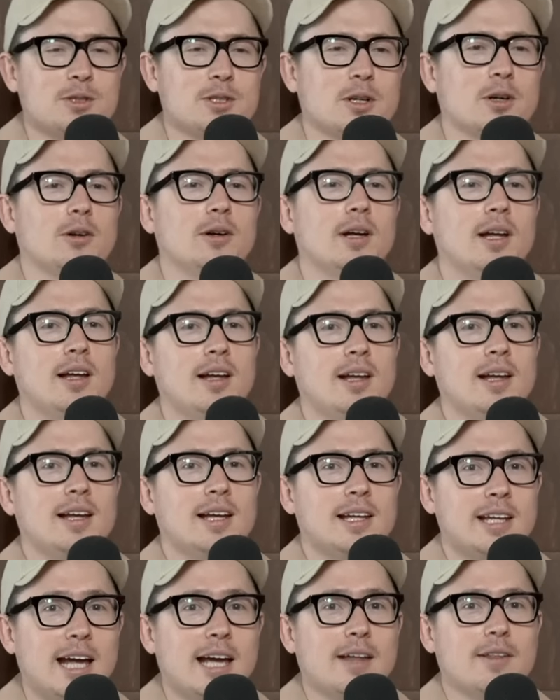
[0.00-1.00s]
So
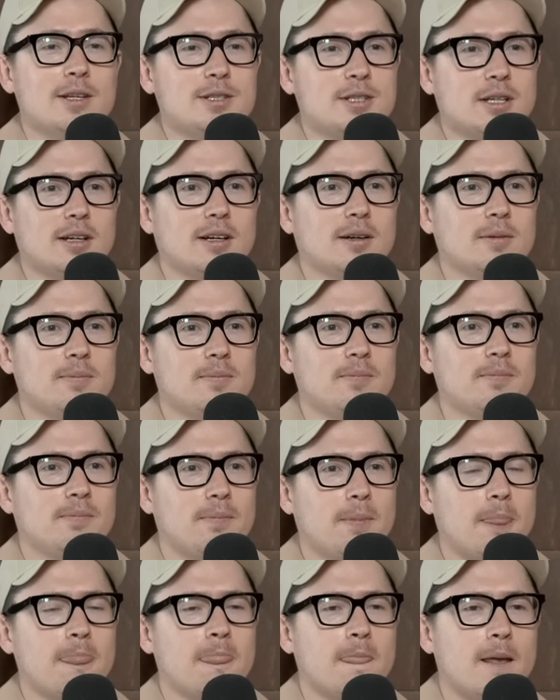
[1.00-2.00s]
yeah, there's a mm.